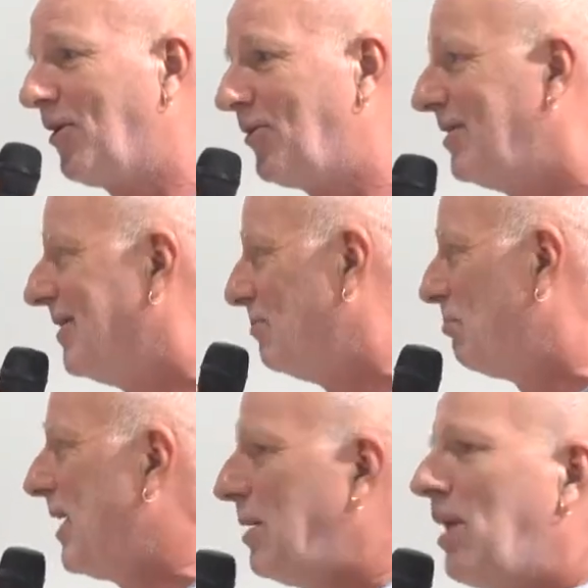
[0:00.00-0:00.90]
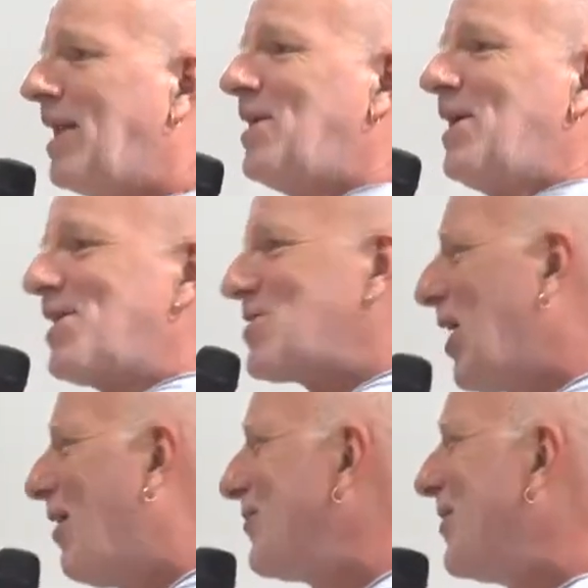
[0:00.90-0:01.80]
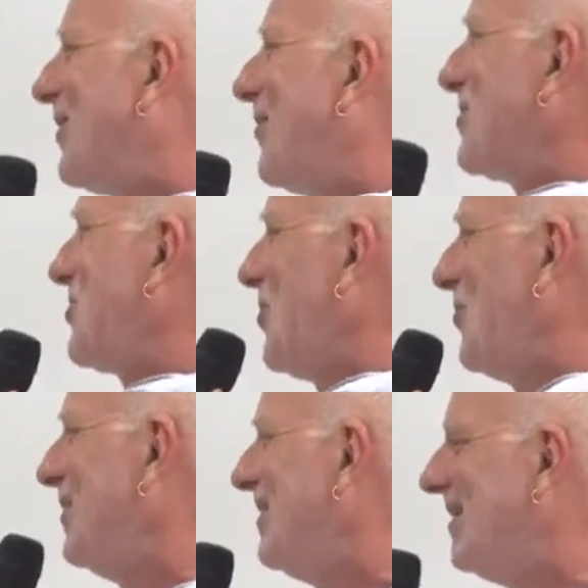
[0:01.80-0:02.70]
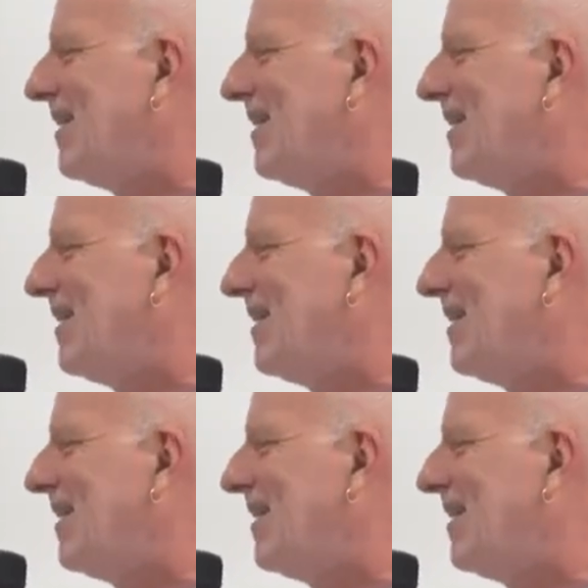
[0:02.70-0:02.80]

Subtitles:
No, many years after also.